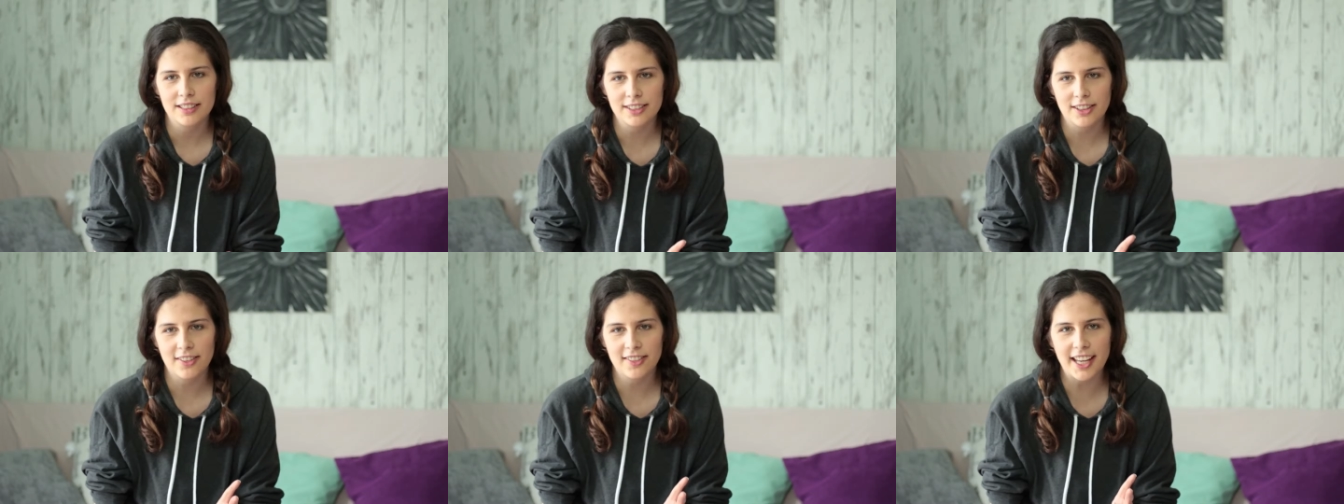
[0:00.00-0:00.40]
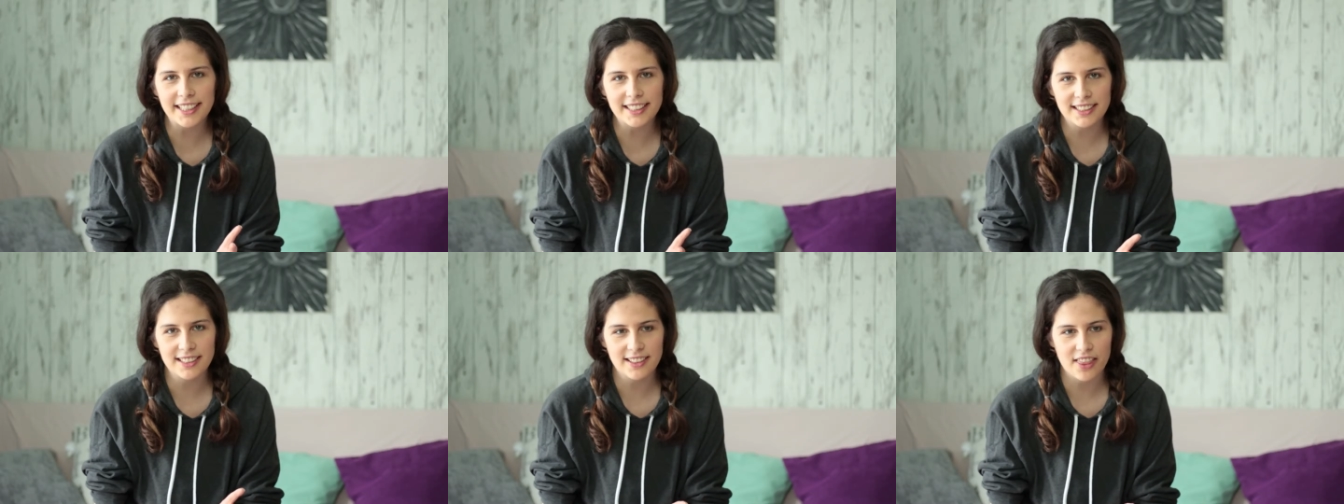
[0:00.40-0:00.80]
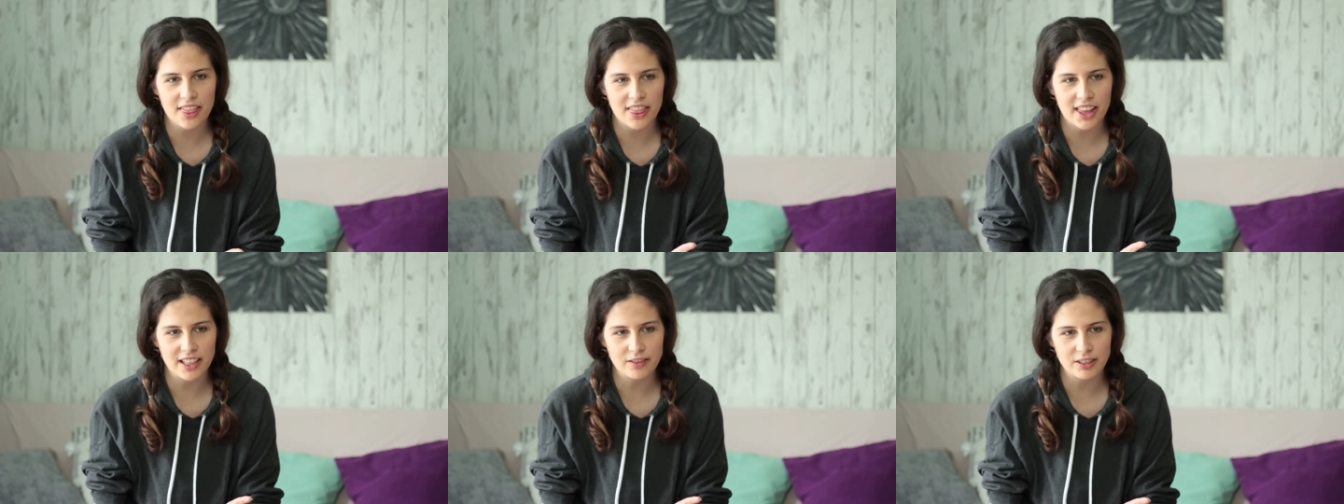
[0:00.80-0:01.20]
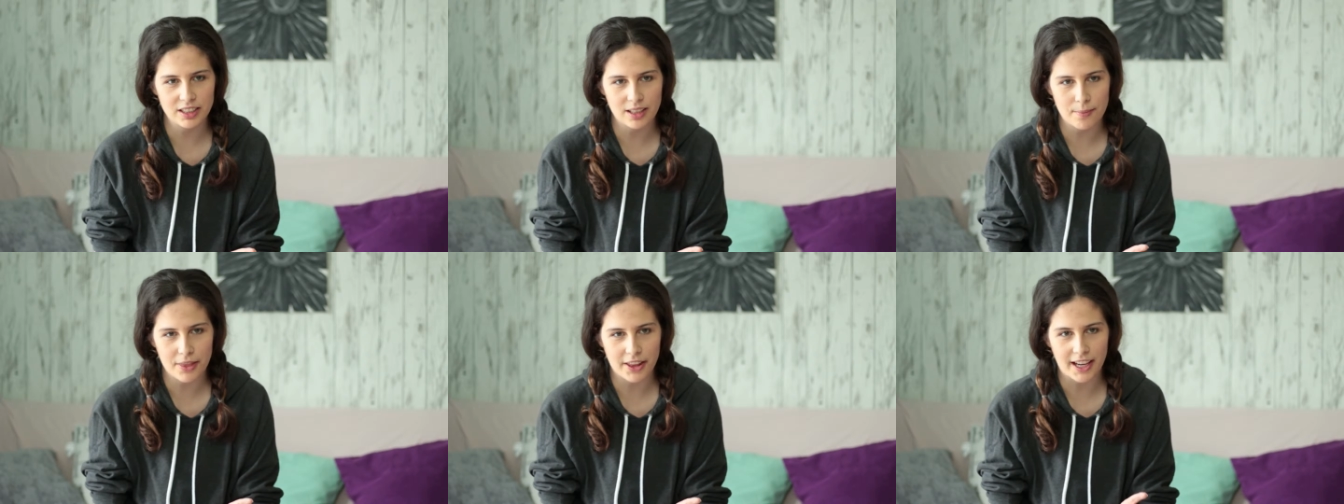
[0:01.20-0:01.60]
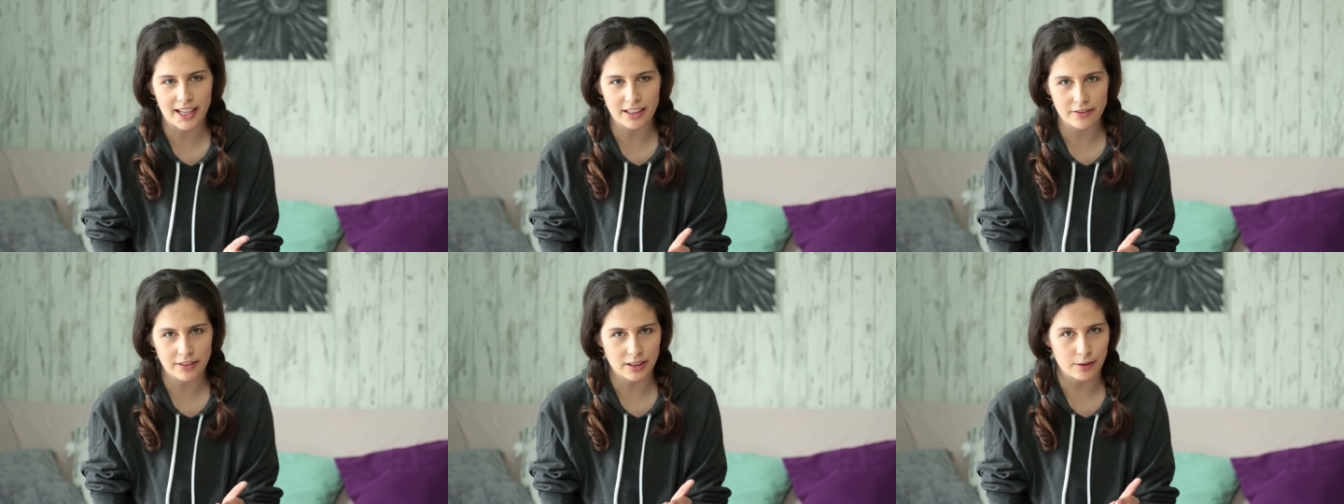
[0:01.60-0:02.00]
So next thing was something I
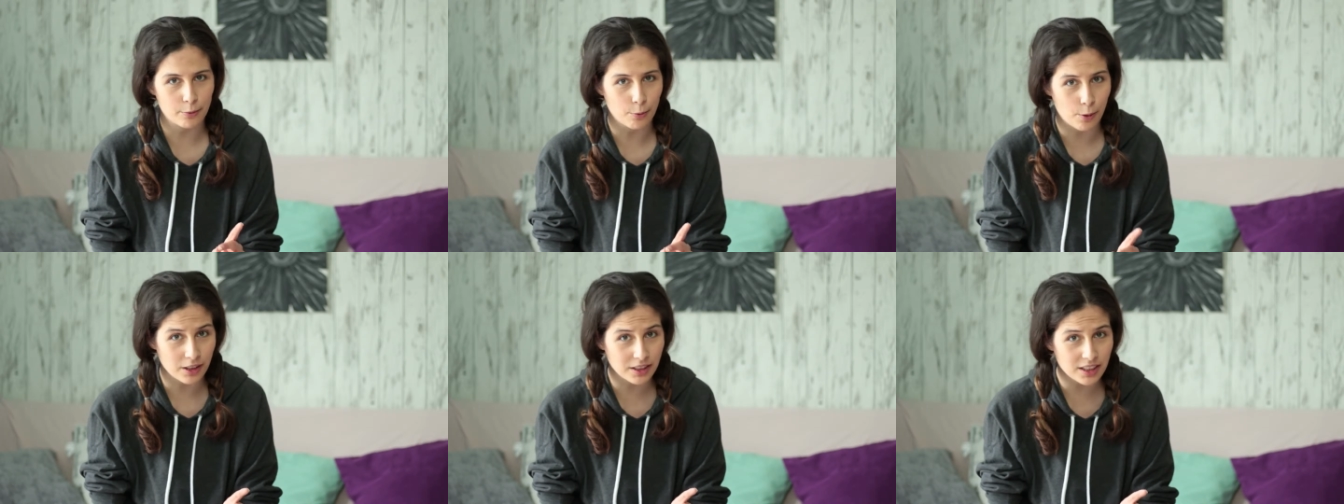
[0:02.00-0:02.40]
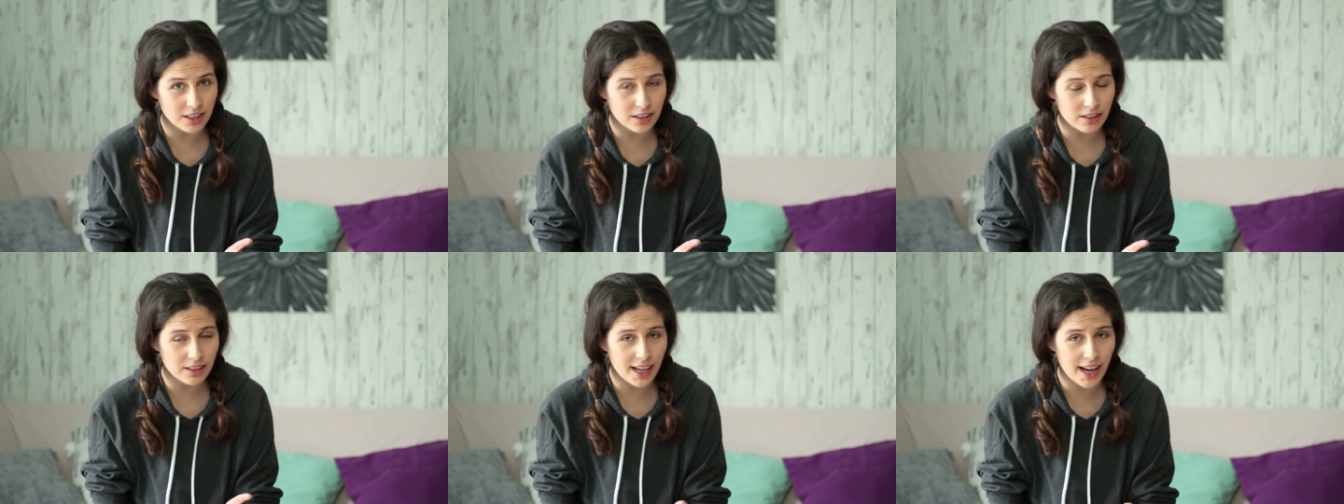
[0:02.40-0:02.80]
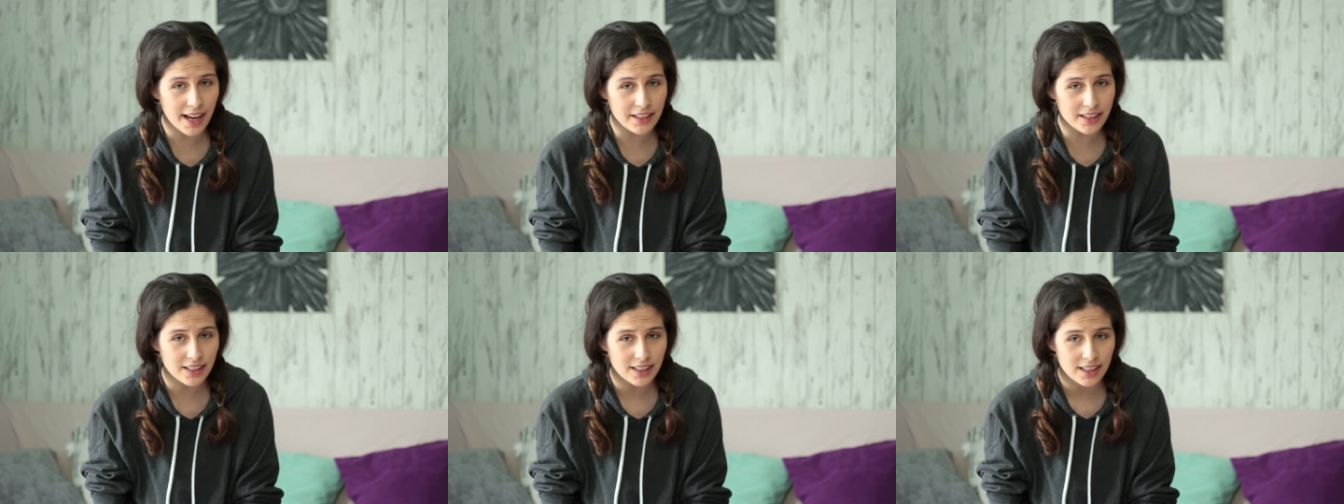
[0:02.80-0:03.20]
definitely wanted to get,